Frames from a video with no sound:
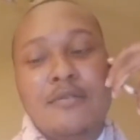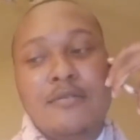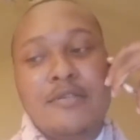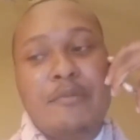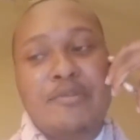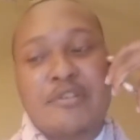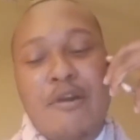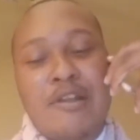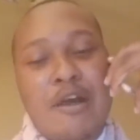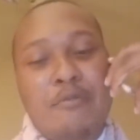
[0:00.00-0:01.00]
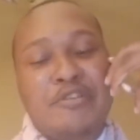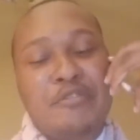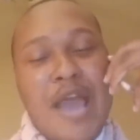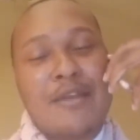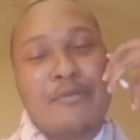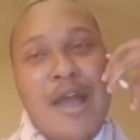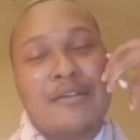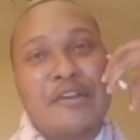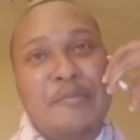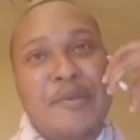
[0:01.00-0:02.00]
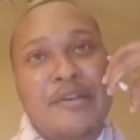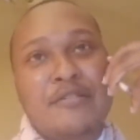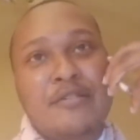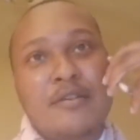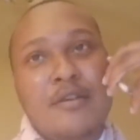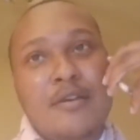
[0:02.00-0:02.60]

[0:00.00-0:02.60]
Yeah, what's going on? What you got around there, bitch?